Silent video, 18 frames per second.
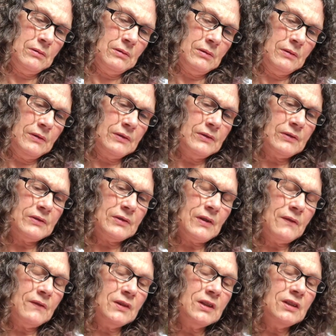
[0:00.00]
This is
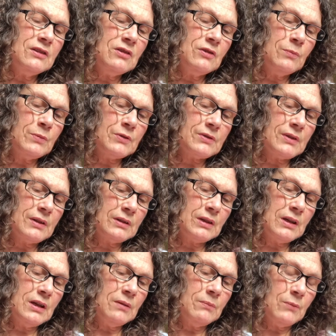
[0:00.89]
72%
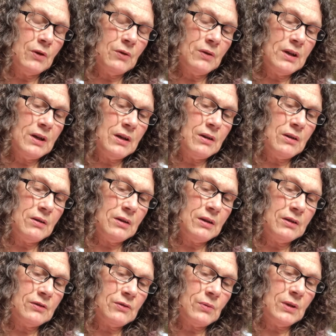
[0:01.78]
kid mohair
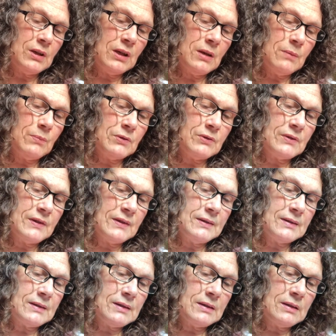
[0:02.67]
and 28%
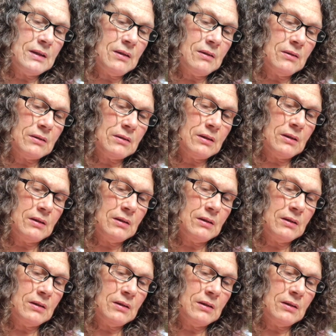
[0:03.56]
silk.